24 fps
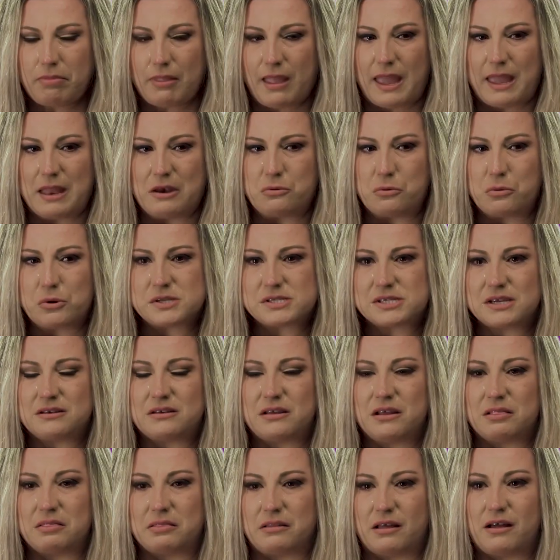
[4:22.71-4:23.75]
It wasn't
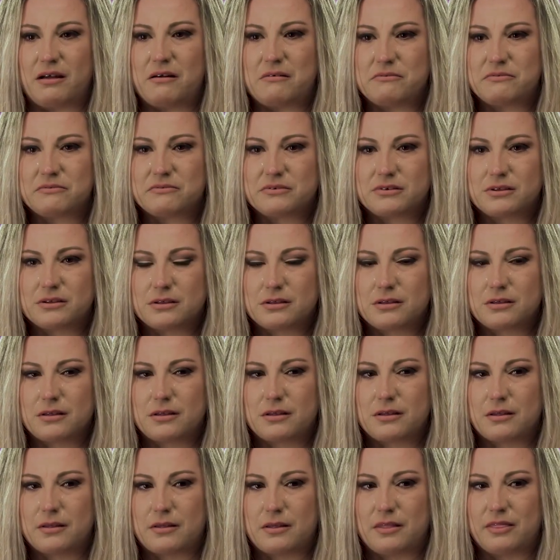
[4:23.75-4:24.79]
a love
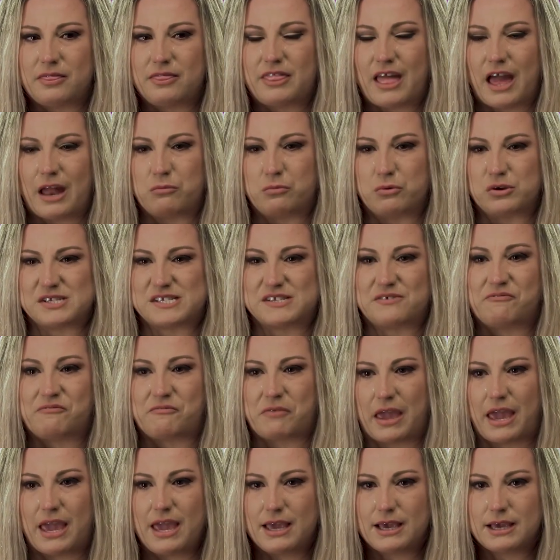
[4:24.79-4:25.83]
that was
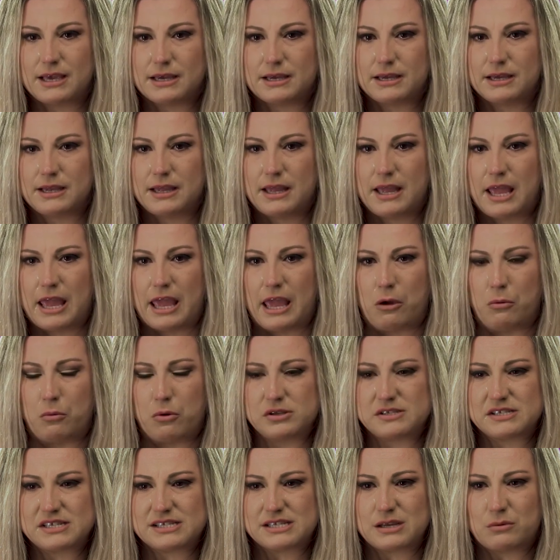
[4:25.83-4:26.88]
fake. It
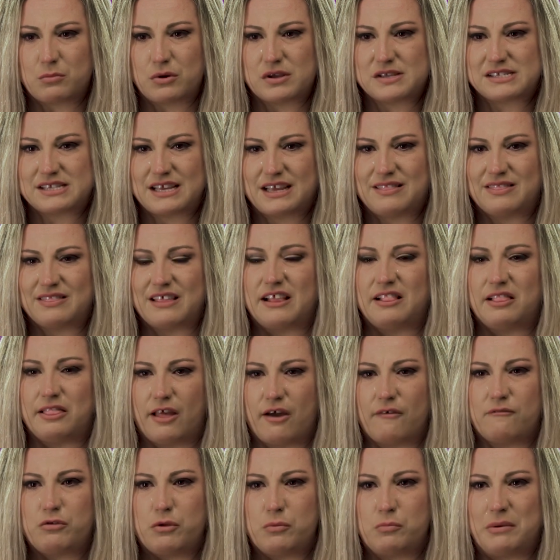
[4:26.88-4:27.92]
wasn't someone saying they
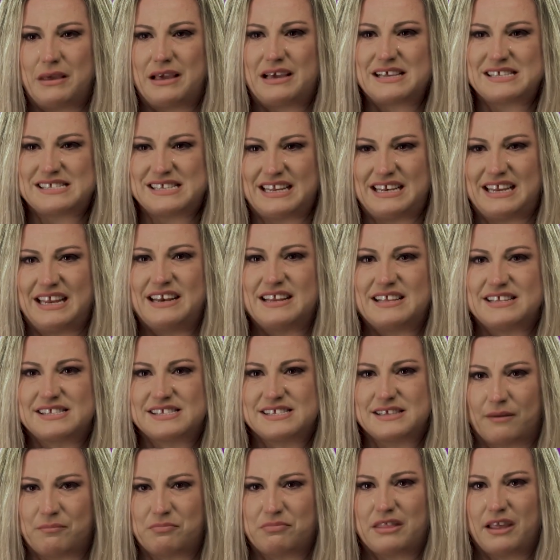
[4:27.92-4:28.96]
love you because they needed
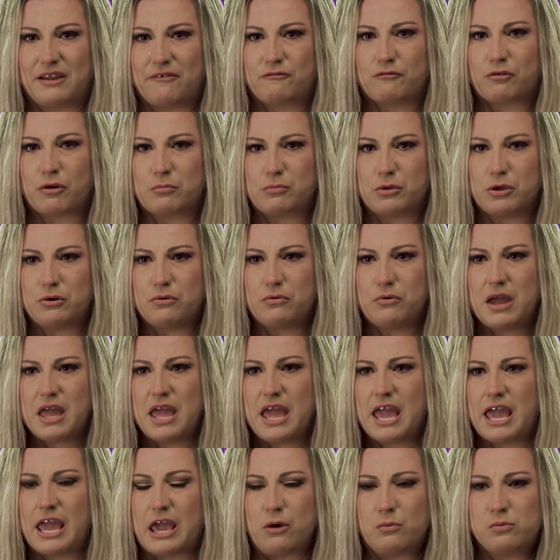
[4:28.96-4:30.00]
something from you.
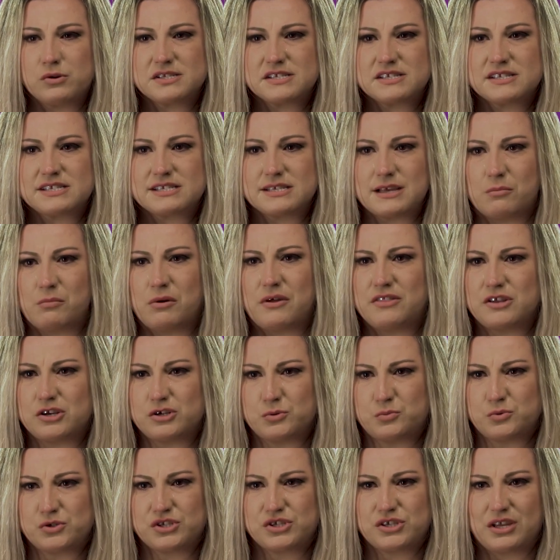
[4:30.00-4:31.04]
It wasn't someone that
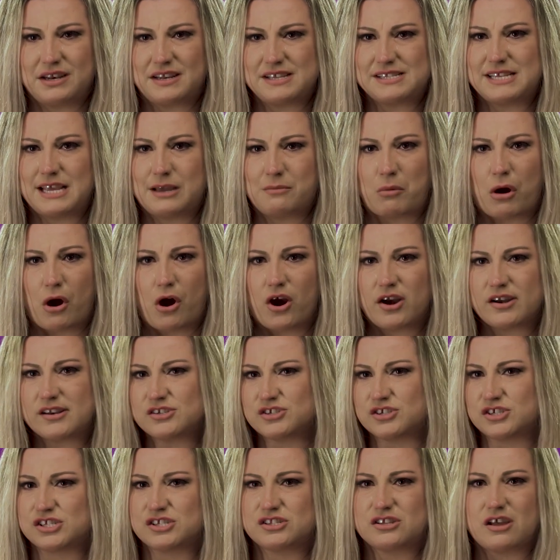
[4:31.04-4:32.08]
was going to take my heart
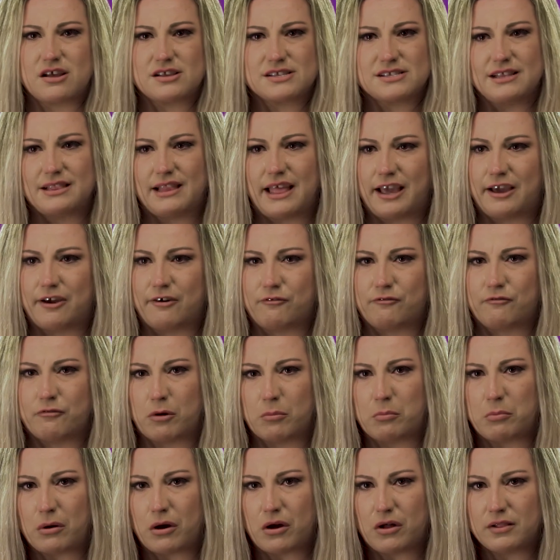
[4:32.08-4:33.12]
and just toss it like a
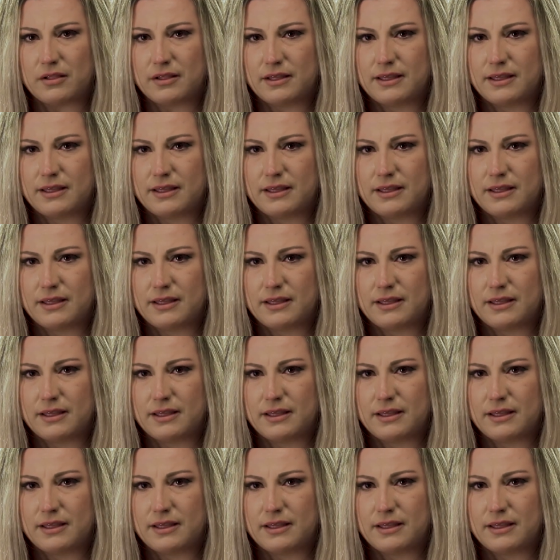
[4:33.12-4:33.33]
football.